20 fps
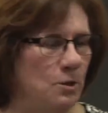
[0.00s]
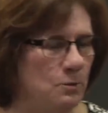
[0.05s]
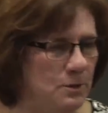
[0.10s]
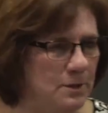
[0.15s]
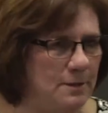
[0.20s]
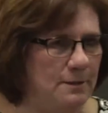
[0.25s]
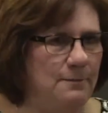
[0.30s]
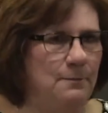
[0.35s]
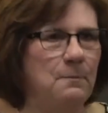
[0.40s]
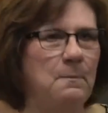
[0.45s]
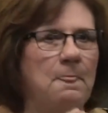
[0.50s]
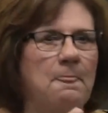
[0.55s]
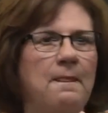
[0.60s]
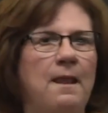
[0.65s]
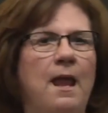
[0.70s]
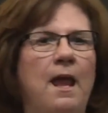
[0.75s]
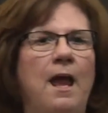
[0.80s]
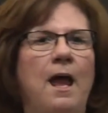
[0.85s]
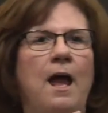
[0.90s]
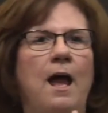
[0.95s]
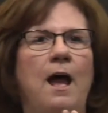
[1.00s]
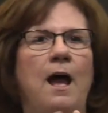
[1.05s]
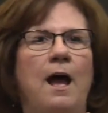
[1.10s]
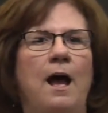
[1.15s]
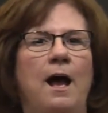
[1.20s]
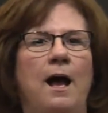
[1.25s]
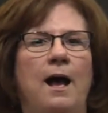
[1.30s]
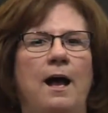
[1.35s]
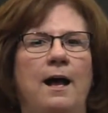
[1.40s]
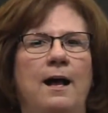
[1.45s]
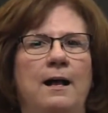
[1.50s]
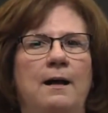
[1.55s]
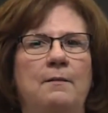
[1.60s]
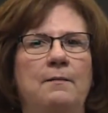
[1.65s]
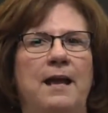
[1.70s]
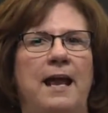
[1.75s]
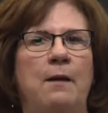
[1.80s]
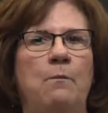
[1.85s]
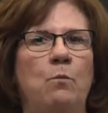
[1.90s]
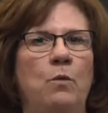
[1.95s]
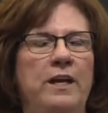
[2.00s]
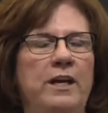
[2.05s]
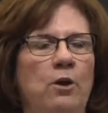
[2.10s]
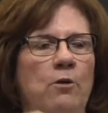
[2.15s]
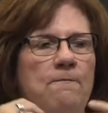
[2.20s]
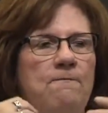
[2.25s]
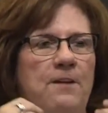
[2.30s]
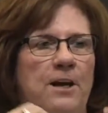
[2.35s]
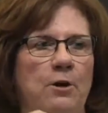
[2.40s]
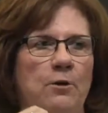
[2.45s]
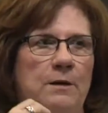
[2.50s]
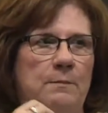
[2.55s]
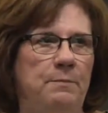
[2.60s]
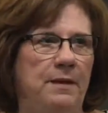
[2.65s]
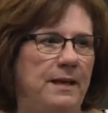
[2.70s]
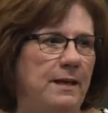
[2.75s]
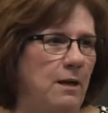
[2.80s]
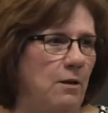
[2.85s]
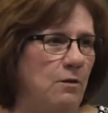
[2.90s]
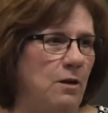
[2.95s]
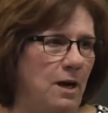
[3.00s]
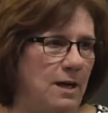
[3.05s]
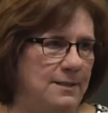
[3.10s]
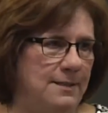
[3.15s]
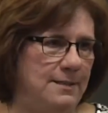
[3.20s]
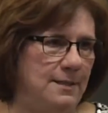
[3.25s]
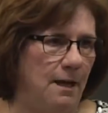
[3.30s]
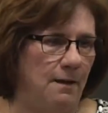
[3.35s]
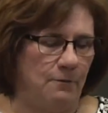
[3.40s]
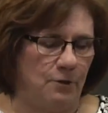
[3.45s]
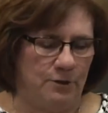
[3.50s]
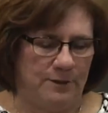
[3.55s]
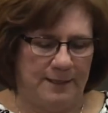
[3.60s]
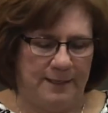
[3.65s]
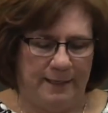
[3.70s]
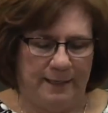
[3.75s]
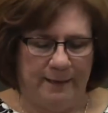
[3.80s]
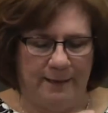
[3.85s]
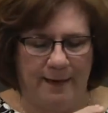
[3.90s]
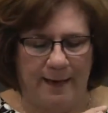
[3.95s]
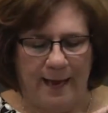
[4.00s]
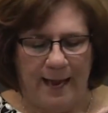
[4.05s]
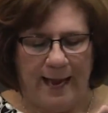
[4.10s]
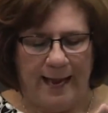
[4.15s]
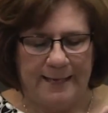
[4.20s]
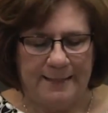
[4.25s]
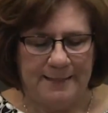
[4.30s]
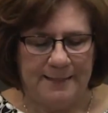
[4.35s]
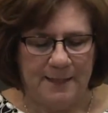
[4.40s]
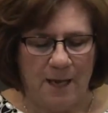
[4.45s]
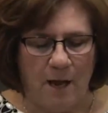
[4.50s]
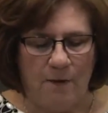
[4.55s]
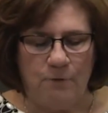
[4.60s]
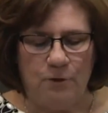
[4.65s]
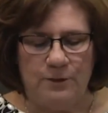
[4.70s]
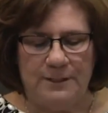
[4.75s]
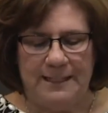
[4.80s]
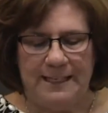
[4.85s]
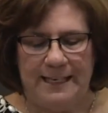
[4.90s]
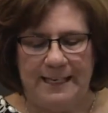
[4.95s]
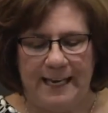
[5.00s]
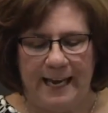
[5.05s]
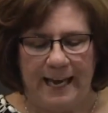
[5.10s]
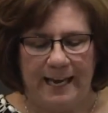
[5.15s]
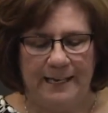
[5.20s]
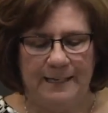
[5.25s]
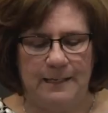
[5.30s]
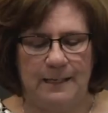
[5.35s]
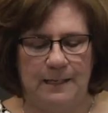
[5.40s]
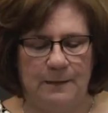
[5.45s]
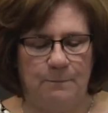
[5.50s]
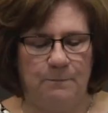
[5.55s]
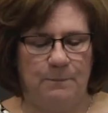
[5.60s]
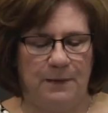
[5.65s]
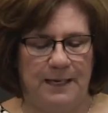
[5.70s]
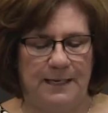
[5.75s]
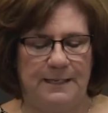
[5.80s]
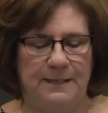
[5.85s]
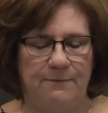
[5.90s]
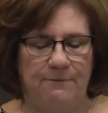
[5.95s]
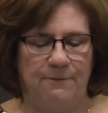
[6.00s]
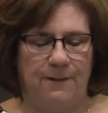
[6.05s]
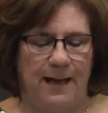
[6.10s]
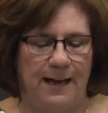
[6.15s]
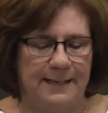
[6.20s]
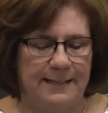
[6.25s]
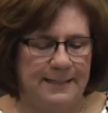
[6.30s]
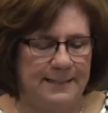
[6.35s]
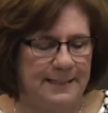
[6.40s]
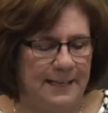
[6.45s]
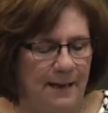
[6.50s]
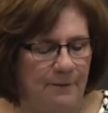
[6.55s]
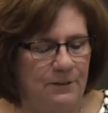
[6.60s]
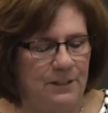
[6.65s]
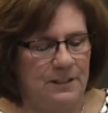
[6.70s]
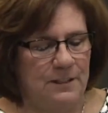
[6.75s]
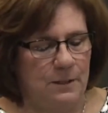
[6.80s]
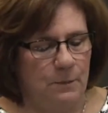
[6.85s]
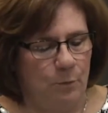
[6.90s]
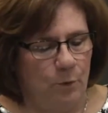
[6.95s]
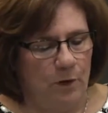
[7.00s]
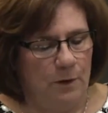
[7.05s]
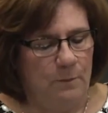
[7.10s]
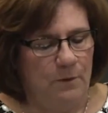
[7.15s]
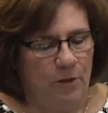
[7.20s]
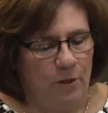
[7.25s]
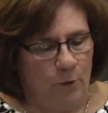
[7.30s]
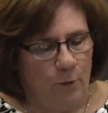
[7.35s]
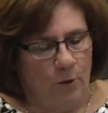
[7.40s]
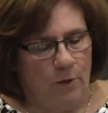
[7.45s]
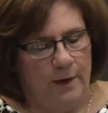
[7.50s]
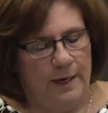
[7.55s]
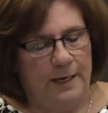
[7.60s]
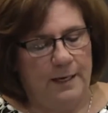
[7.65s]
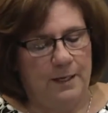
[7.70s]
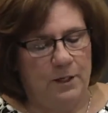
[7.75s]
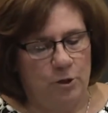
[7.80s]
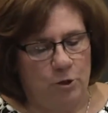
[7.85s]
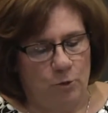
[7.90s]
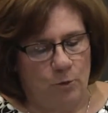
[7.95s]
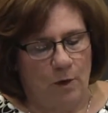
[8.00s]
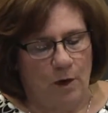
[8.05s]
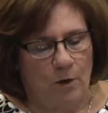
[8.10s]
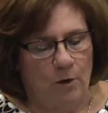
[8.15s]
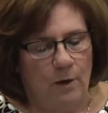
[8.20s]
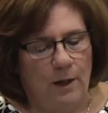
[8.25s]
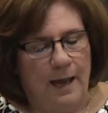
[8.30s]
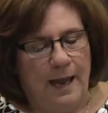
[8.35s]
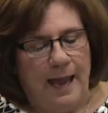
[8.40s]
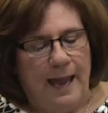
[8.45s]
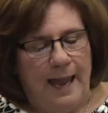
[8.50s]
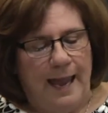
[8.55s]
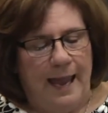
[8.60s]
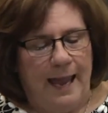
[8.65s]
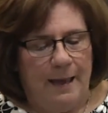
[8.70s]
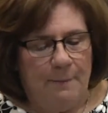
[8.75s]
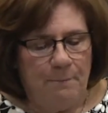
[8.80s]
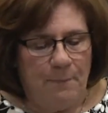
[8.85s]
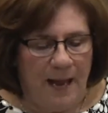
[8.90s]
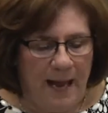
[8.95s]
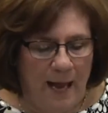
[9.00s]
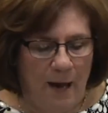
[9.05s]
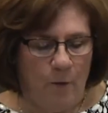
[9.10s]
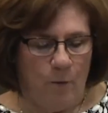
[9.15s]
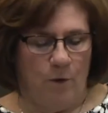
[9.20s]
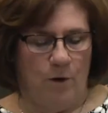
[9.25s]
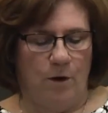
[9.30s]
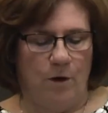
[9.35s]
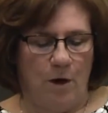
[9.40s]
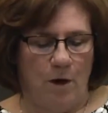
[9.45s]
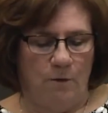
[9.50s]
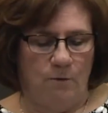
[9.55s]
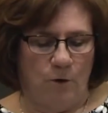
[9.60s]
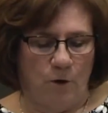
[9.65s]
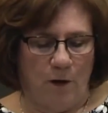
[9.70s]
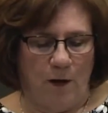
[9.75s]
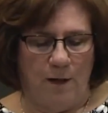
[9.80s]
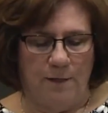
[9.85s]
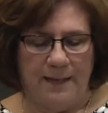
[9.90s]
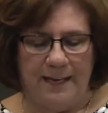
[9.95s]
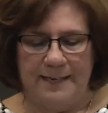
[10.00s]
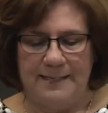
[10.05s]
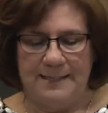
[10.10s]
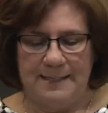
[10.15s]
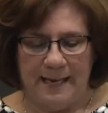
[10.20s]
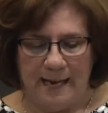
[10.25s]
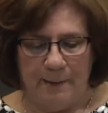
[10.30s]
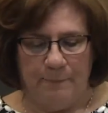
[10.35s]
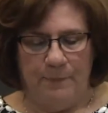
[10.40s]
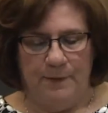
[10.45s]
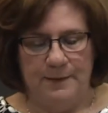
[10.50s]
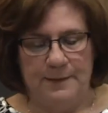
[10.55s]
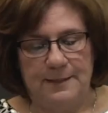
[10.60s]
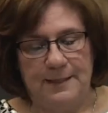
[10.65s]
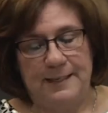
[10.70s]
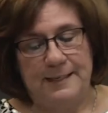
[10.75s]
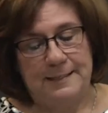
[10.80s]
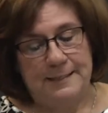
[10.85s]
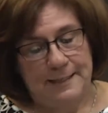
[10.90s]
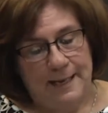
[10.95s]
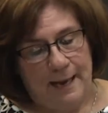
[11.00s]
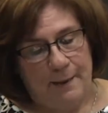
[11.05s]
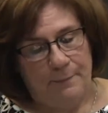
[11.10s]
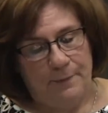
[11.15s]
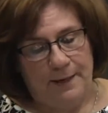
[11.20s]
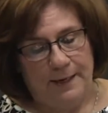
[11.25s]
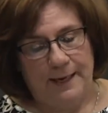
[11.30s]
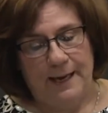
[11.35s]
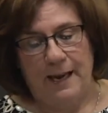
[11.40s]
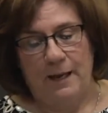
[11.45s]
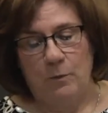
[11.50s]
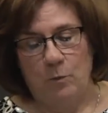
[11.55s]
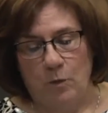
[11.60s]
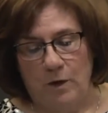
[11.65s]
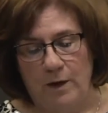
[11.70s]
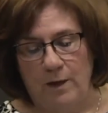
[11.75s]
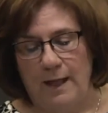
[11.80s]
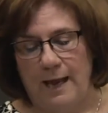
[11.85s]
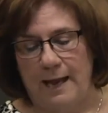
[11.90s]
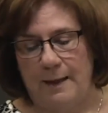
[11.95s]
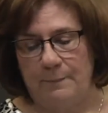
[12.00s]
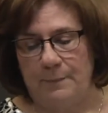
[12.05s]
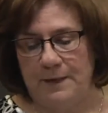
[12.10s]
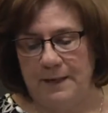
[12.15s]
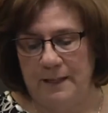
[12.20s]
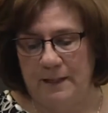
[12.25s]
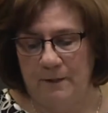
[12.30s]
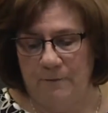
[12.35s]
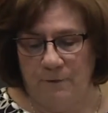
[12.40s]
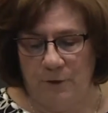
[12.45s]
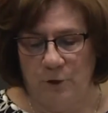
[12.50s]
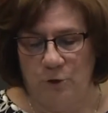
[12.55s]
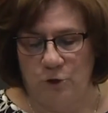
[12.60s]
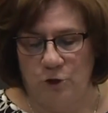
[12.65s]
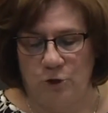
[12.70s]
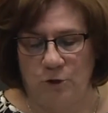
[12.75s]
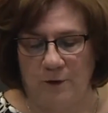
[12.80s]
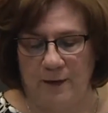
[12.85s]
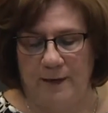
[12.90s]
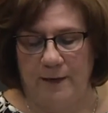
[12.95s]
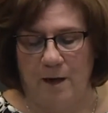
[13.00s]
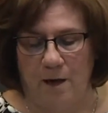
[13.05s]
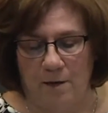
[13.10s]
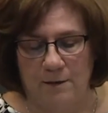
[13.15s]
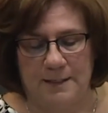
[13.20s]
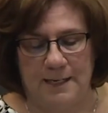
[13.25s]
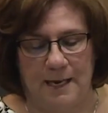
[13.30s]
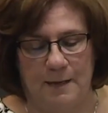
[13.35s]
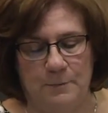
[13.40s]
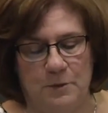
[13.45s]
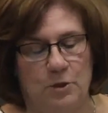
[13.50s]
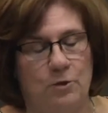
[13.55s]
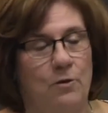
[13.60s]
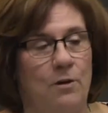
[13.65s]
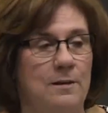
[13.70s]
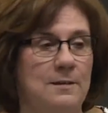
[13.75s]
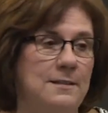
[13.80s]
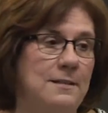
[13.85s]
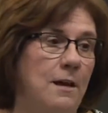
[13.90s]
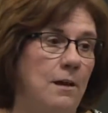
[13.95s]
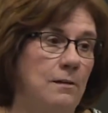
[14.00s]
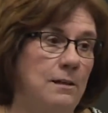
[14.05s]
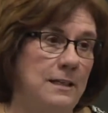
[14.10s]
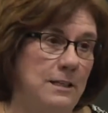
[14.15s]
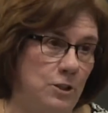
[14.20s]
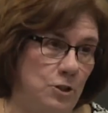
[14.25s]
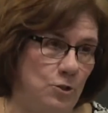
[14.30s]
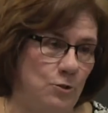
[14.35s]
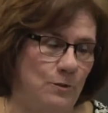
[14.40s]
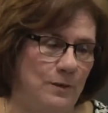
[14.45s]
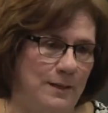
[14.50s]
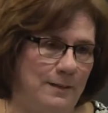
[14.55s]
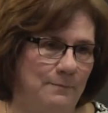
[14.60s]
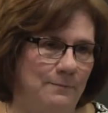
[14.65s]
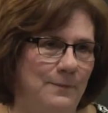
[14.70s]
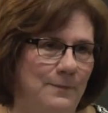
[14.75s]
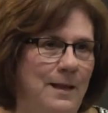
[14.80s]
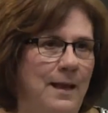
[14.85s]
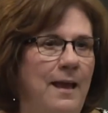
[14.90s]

Chosen, and we are very big on God's sovereignty. And sovereignty can be defined as having supreme authority, control, and power over all that has happened, is happening, and will happen in the future in all times across all history.